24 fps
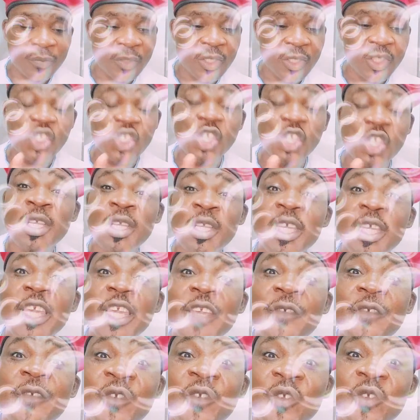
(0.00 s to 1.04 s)
So
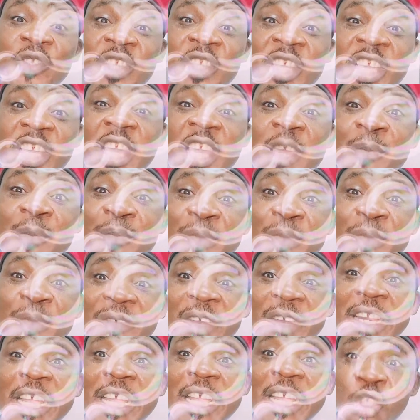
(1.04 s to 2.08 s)
if you see a
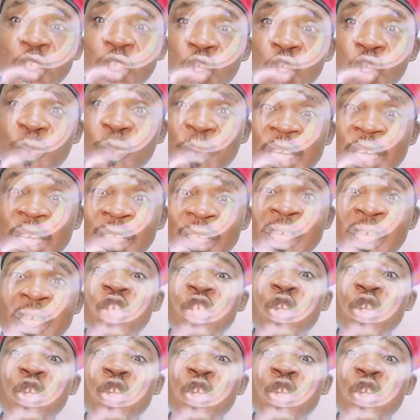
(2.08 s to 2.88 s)
Biafran Edo speaking,